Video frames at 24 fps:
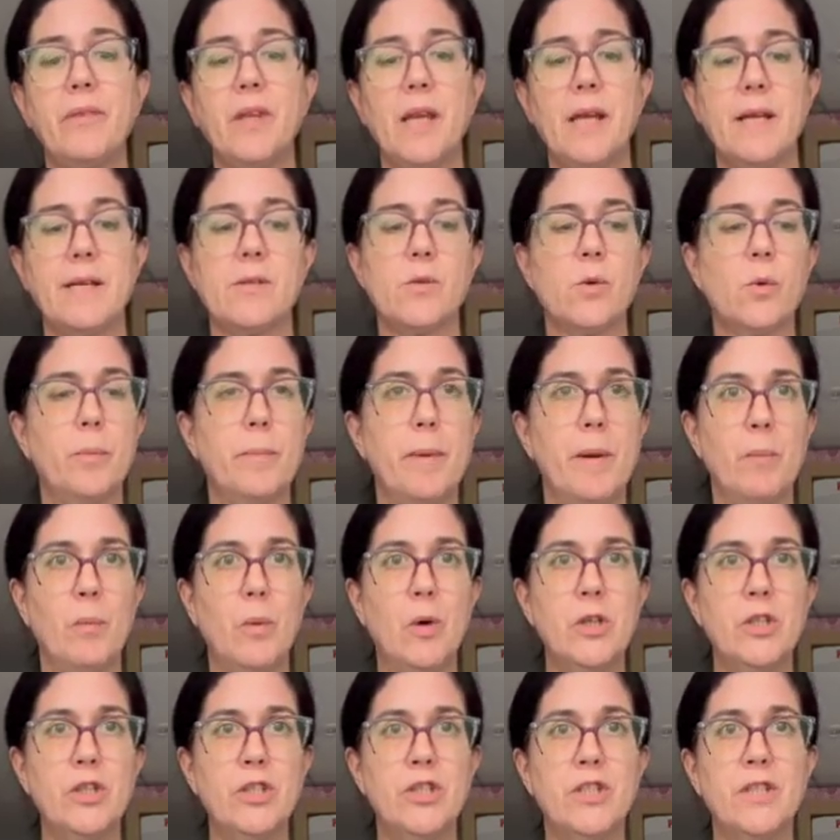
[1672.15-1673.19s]
It's all been
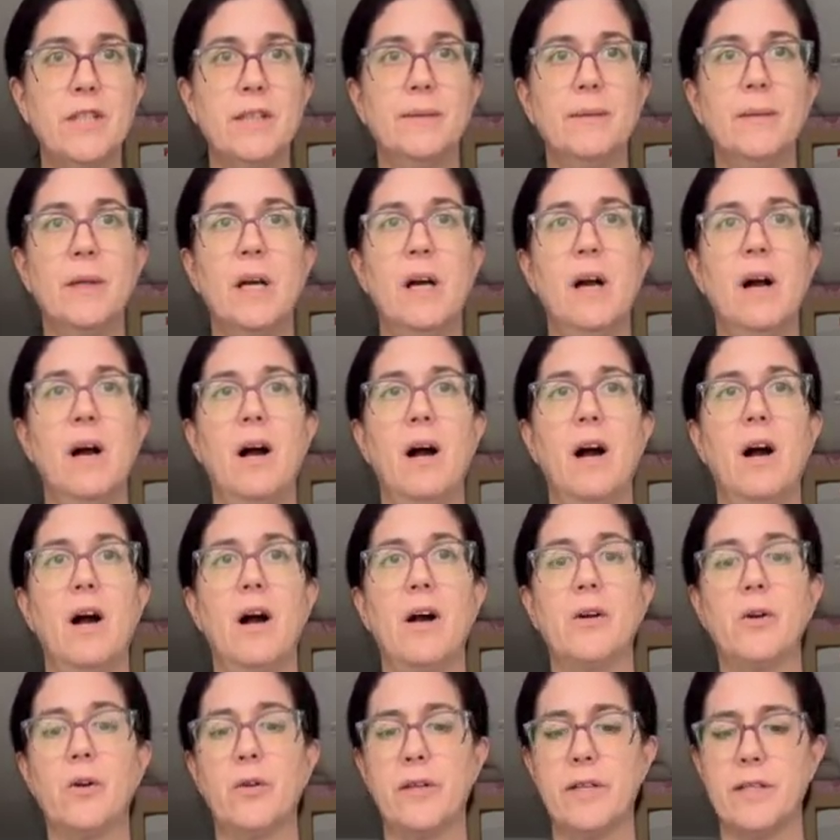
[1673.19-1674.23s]
washed. I
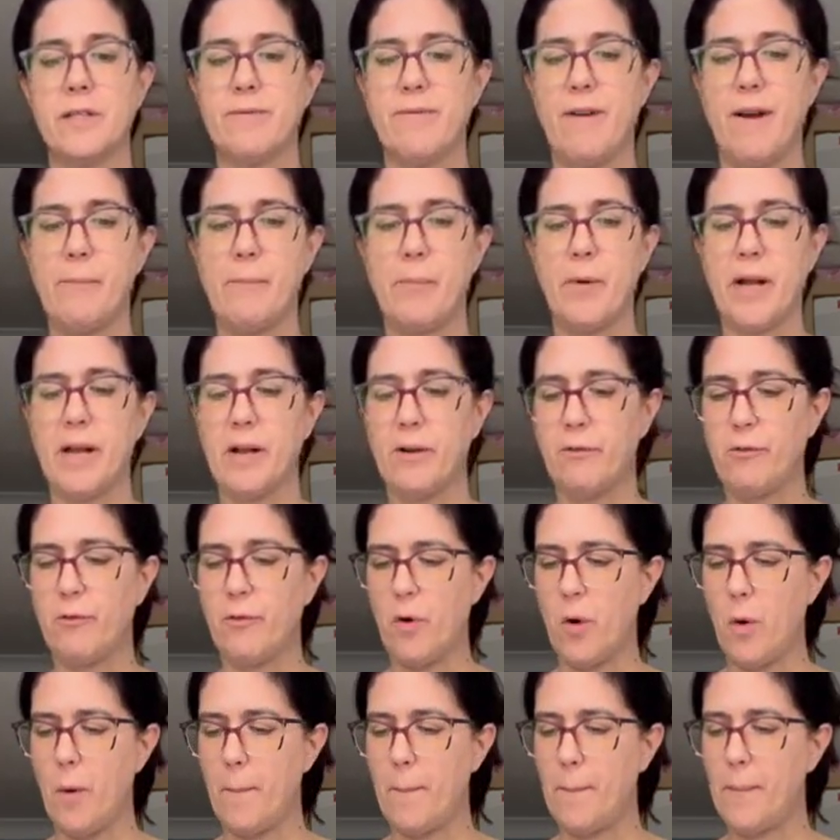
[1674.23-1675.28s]
got this fabric
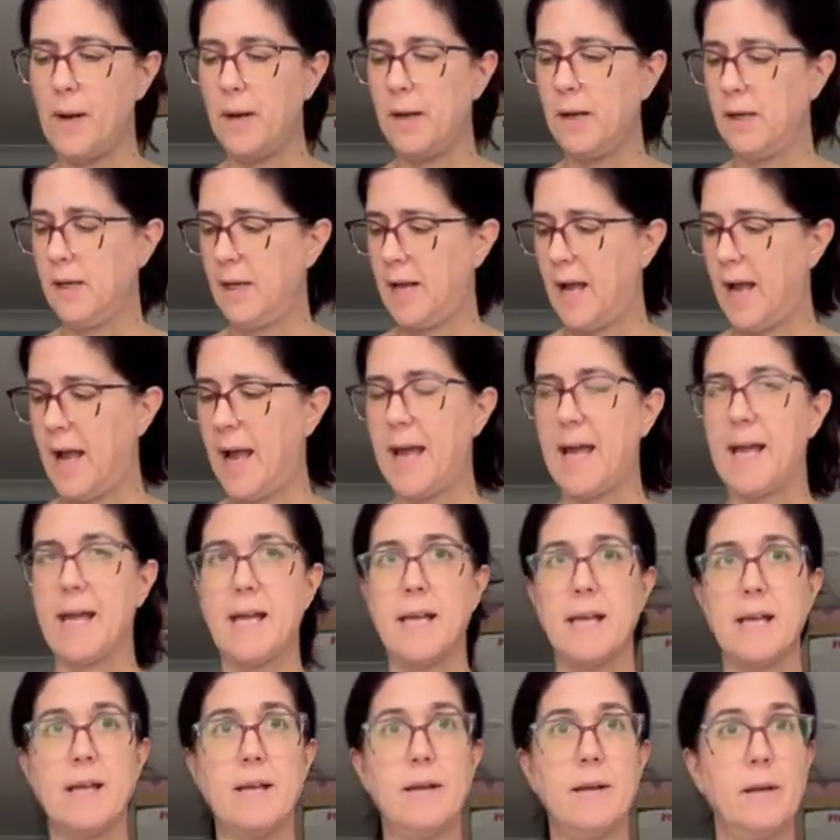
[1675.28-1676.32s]
from
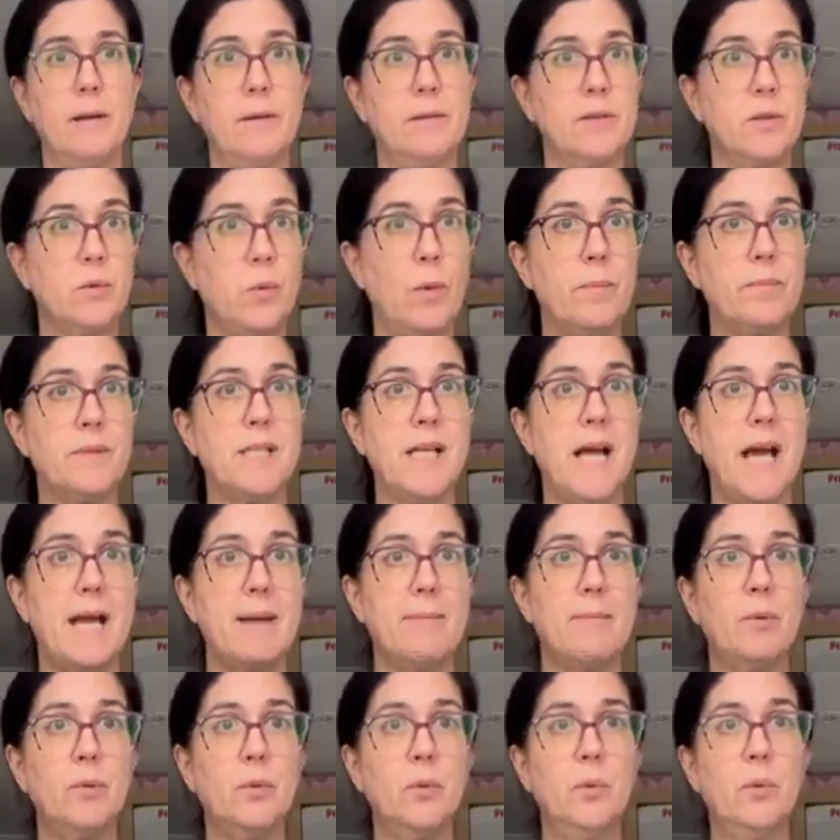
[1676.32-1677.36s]
a swaps
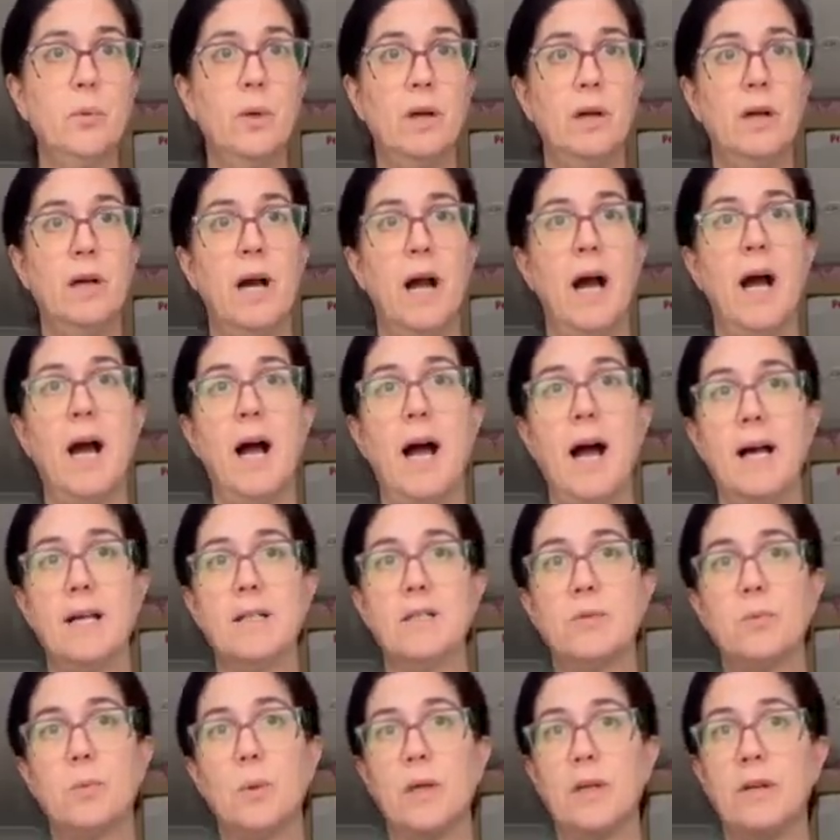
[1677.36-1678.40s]
table at
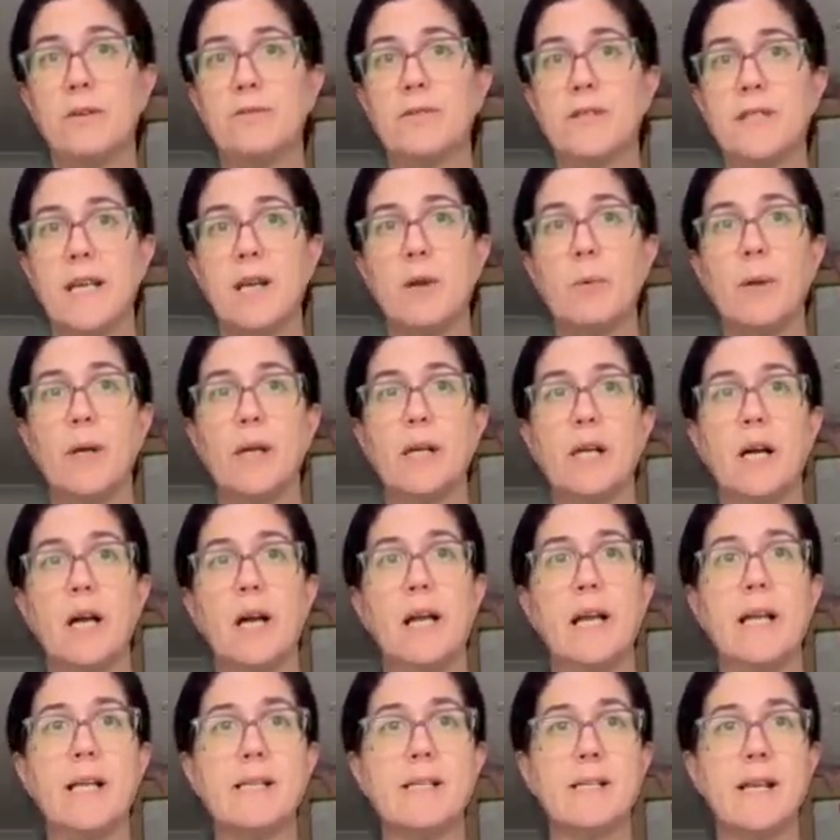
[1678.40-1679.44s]
one of Sequin
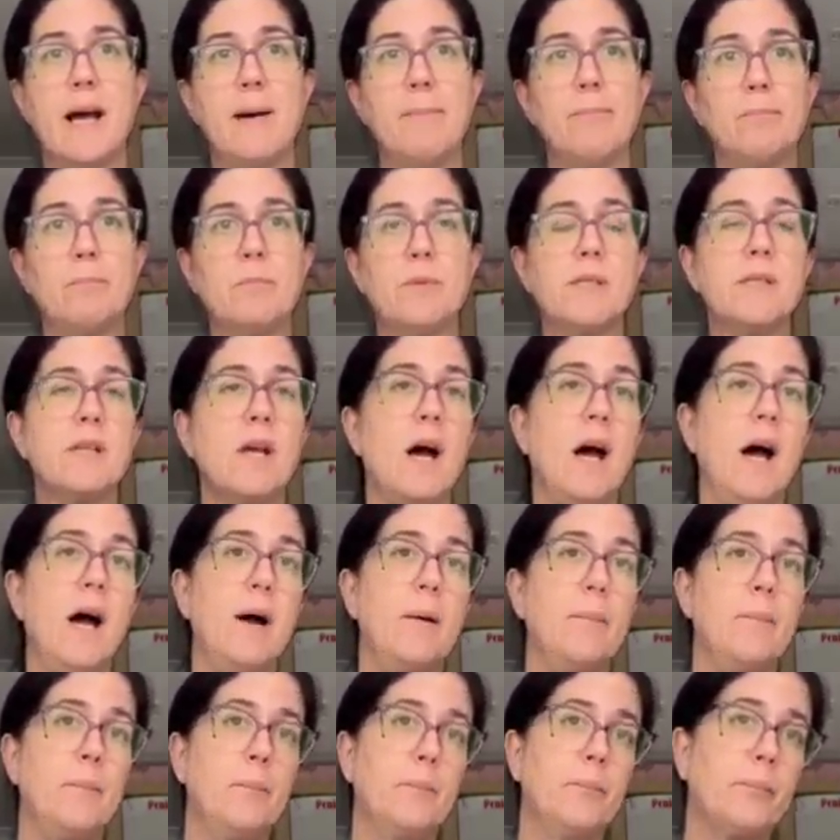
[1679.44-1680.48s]
Girly Sam's
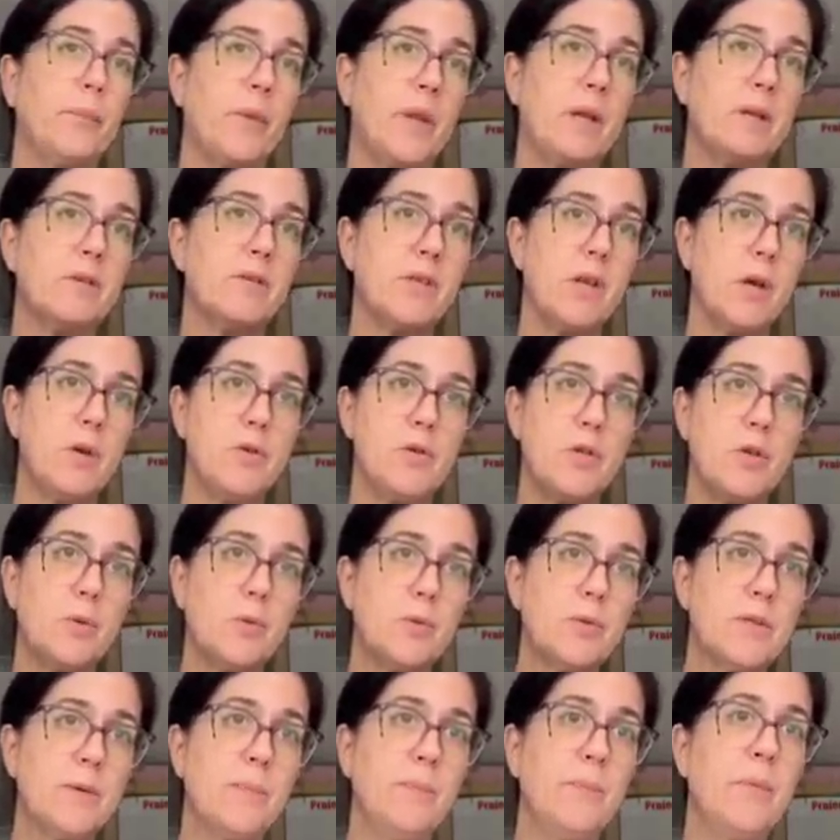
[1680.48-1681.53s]

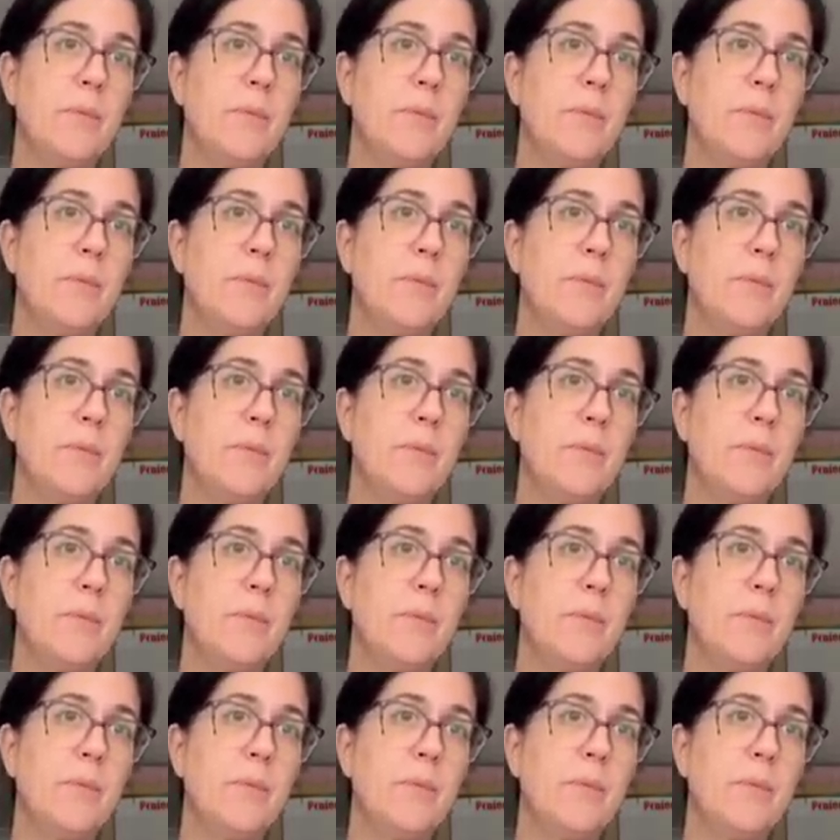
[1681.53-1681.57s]
socials.